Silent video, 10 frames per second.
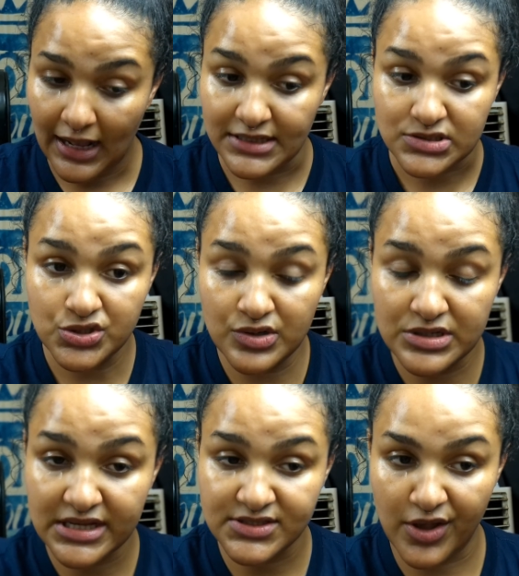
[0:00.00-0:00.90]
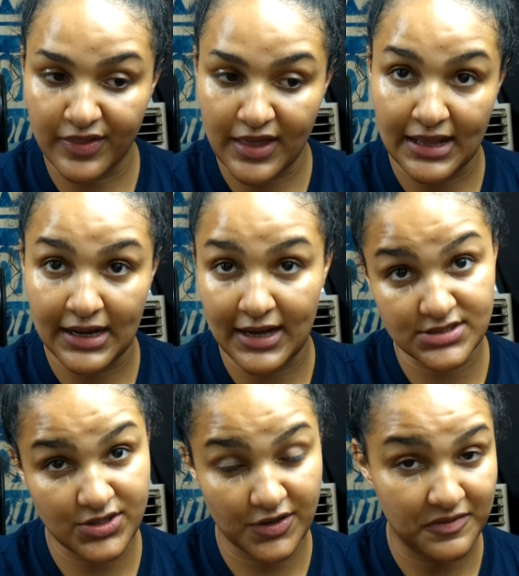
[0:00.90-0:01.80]
as soon as I saw that and I
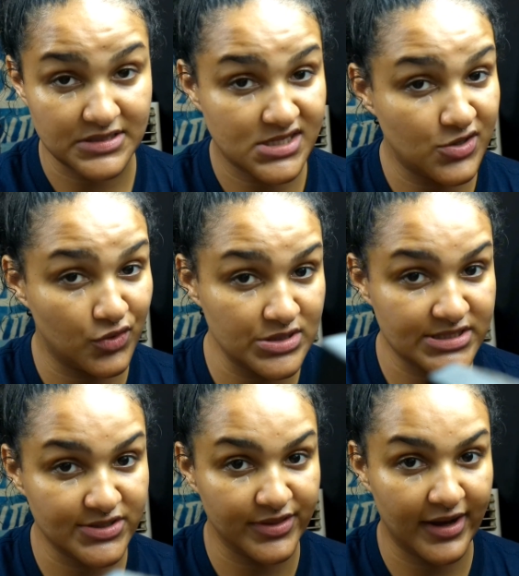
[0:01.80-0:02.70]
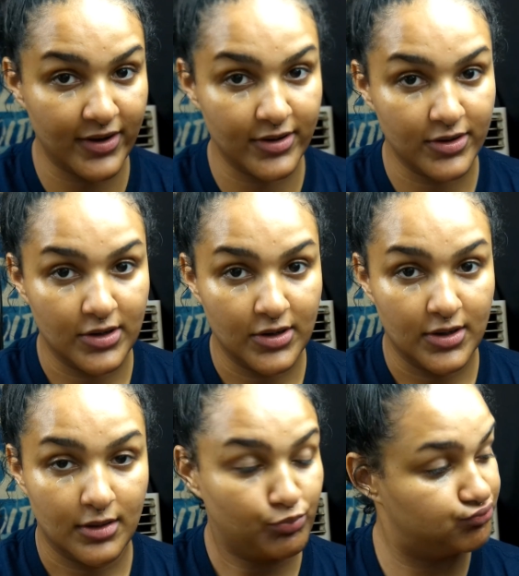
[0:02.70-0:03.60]
saw that the seal was still there,
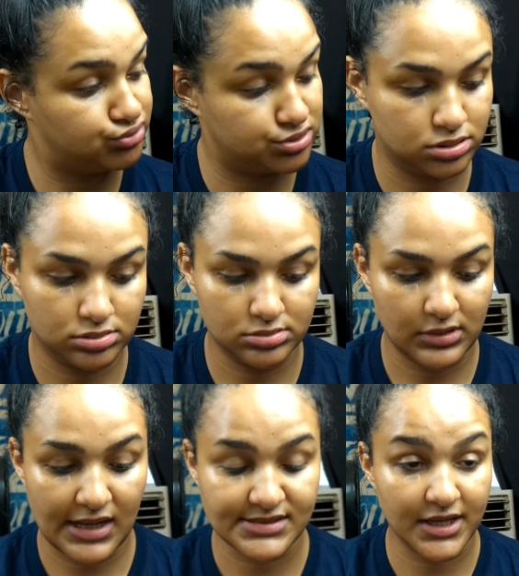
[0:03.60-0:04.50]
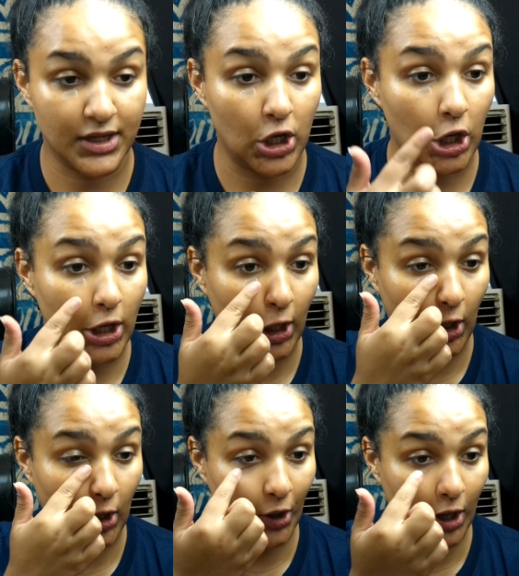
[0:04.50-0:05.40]
I said,
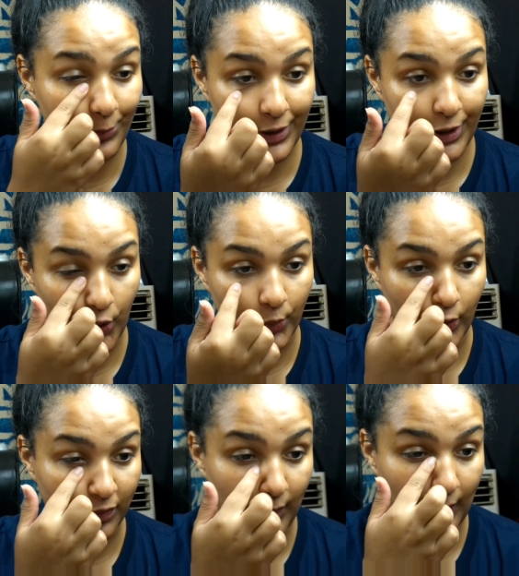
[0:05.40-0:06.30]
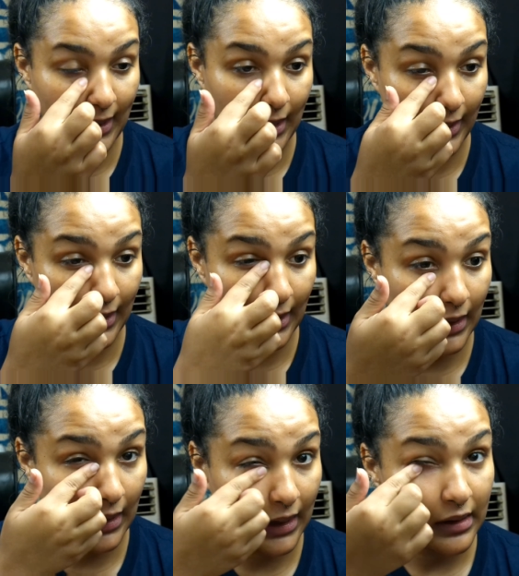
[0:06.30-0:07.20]
you're coming home with me.
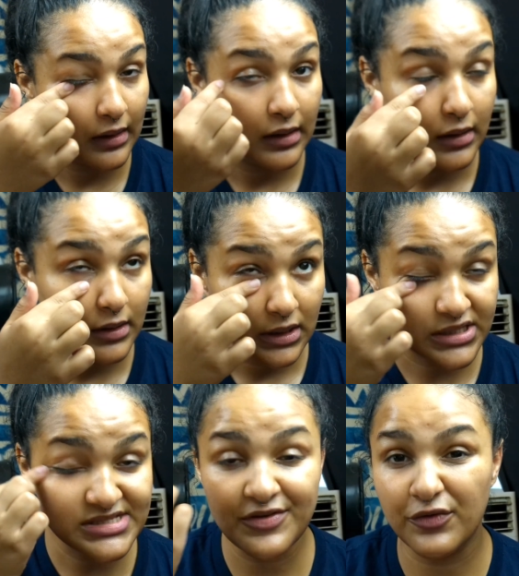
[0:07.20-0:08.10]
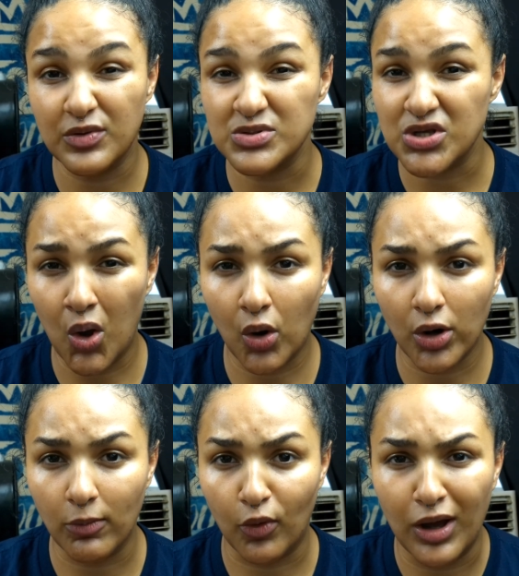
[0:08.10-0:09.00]
Because even if it was
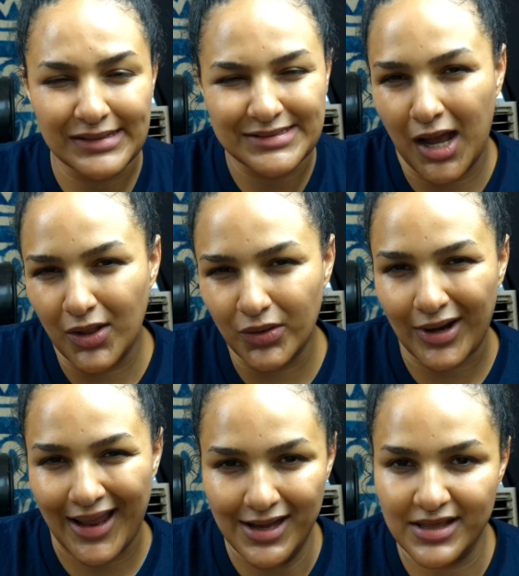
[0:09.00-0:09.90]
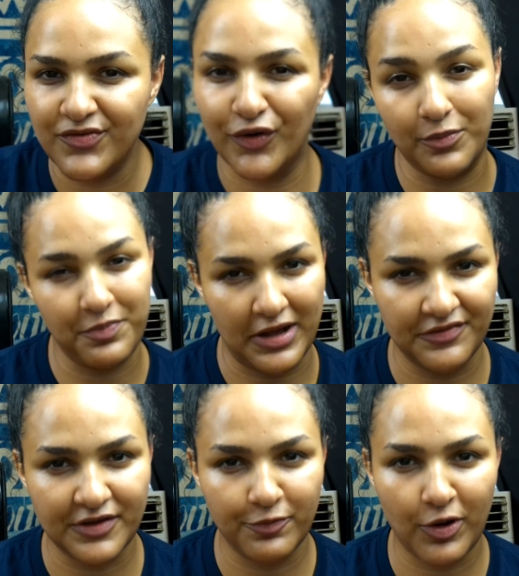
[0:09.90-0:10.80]
horrible, $1.80 for a
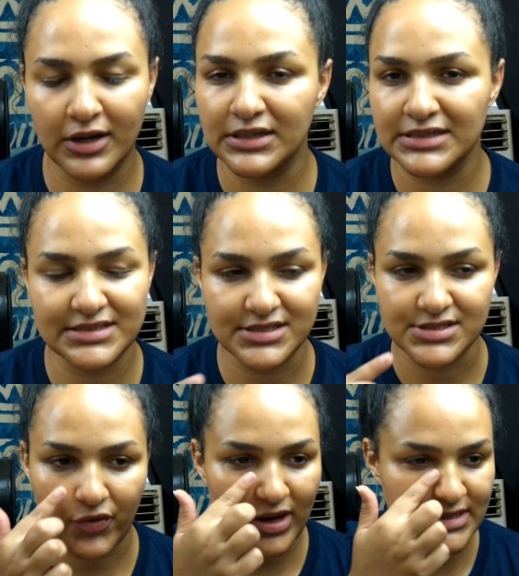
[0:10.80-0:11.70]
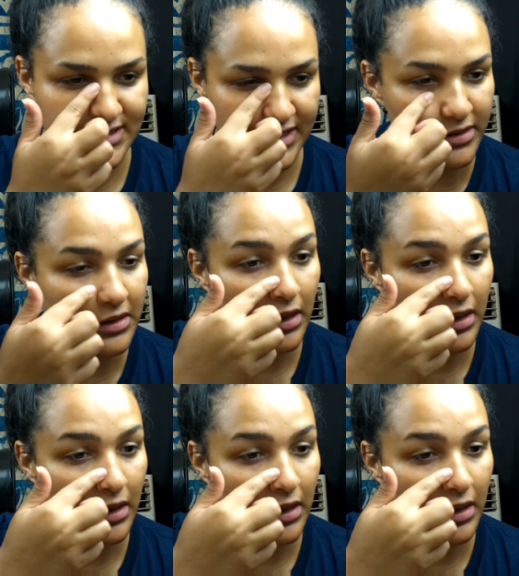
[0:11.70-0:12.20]
benefit product, that's crazy.